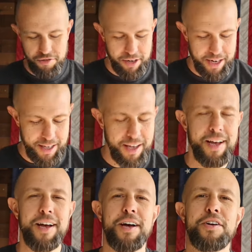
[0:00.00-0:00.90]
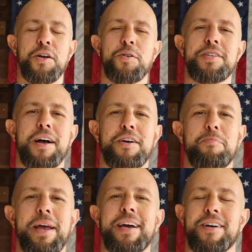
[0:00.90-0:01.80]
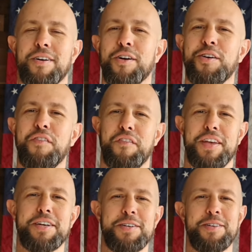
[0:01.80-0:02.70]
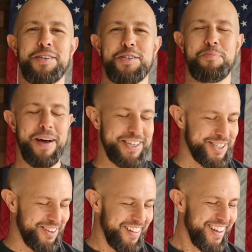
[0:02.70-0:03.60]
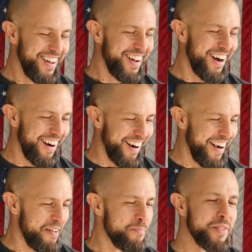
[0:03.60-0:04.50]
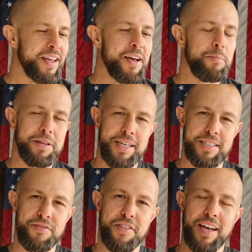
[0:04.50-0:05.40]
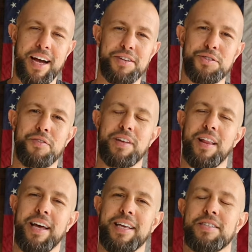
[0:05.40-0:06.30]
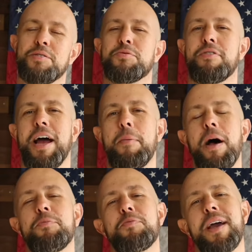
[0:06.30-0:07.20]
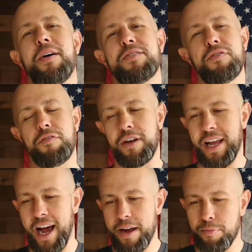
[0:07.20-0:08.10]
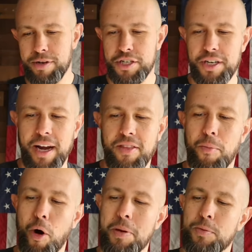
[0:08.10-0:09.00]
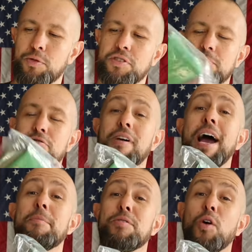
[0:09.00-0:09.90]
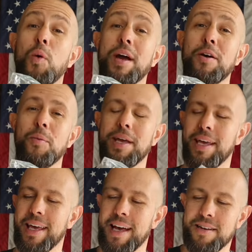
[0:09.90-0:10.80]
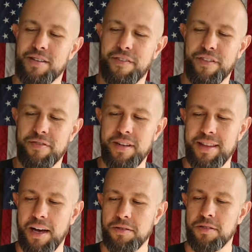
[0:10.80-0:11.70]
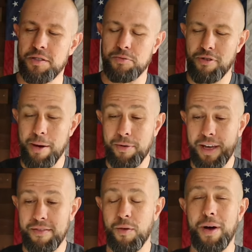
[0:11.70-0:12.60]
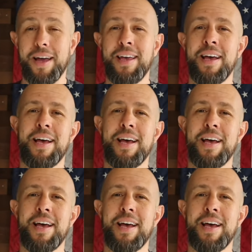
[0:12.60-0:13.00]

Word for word: Trading knows how to make a girl feel special. All right. Please, if you think I deserve it, like and subscribe. Helps me out. It's free. I appreciate it. The more people who subscribe, the quicker we can get to the fifty thousand subscriber giveaway.